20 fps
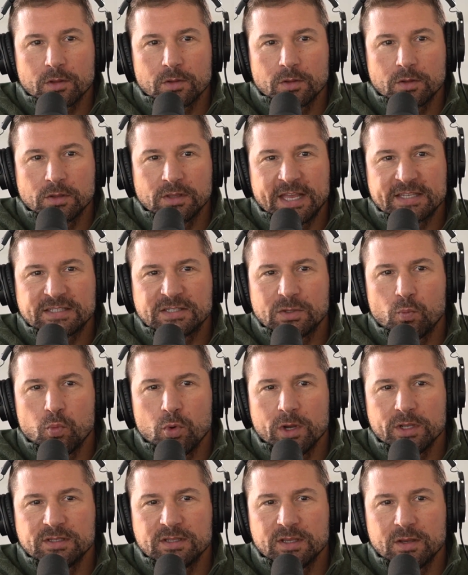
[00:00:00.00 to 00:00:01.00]
Lastly,
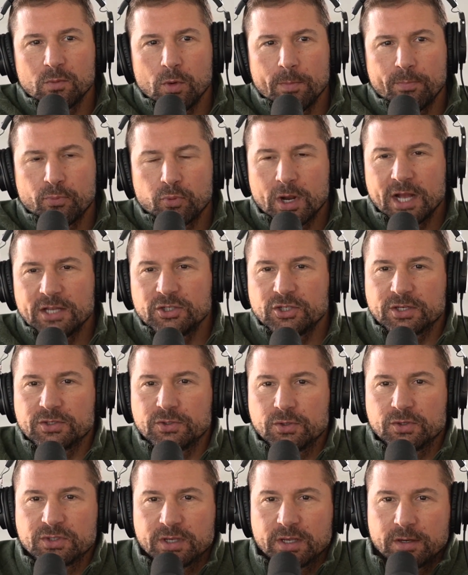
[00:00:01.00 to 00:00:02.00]
what projects are you
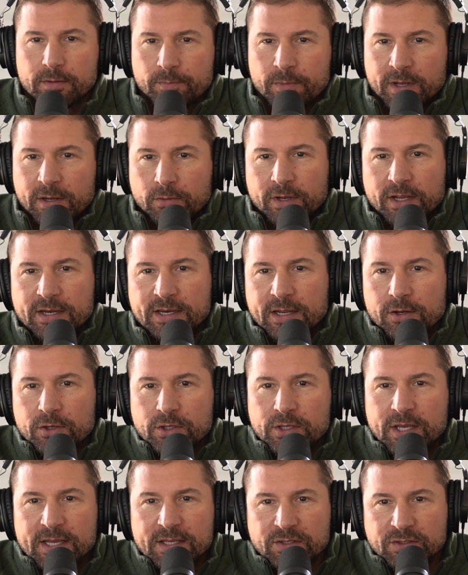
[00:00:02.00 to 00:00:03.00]
excited about right now? Are you
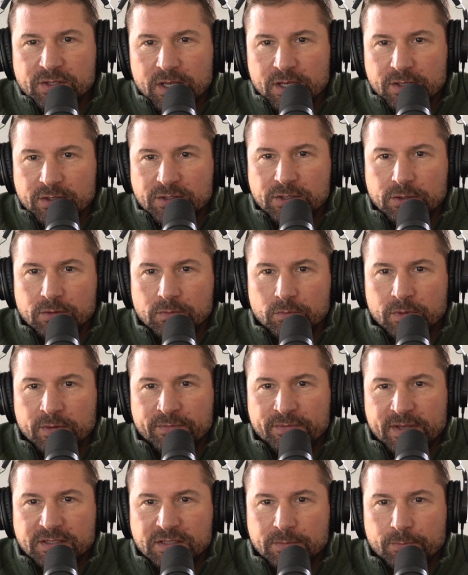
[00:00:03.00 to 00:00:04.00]
guys still
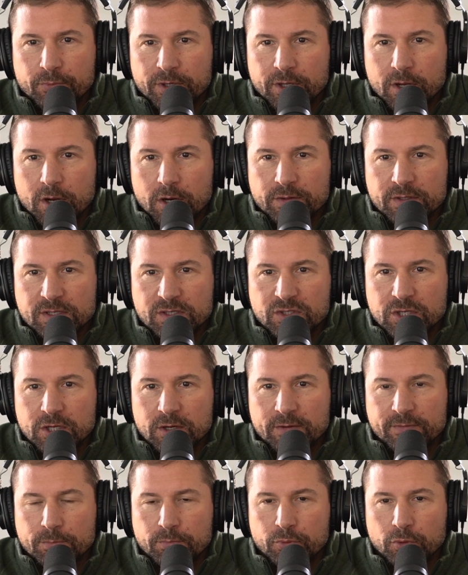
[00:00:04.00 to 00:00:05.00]
investing pretty hard this year?
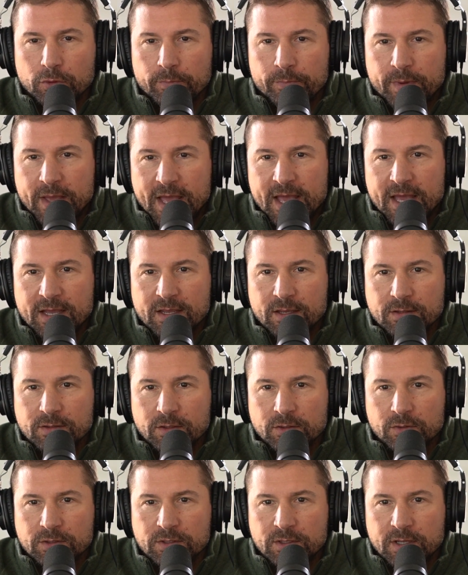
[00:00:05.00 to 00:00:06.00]
Have you pulled back? You
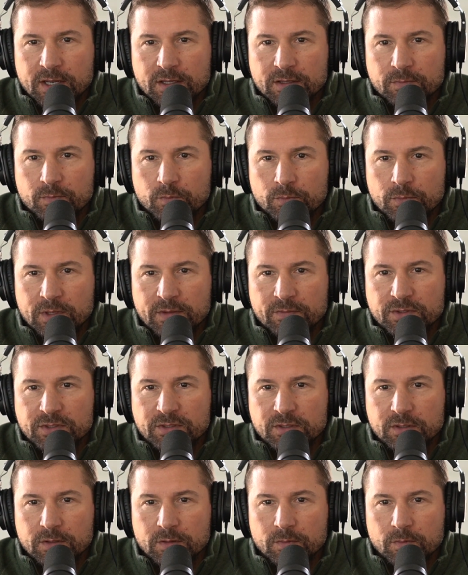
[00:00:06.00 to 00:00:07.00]
know, kind of give us
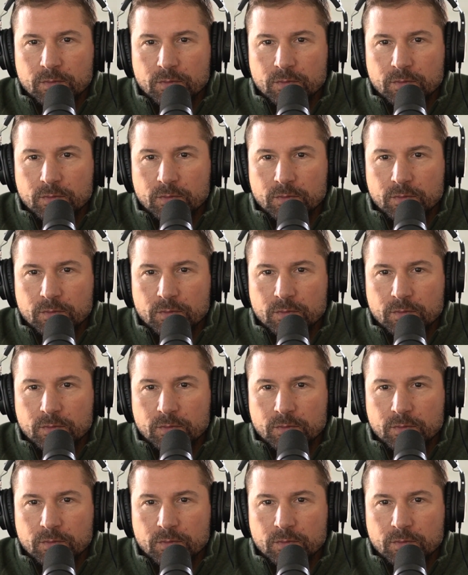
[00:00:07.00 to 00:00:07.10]
the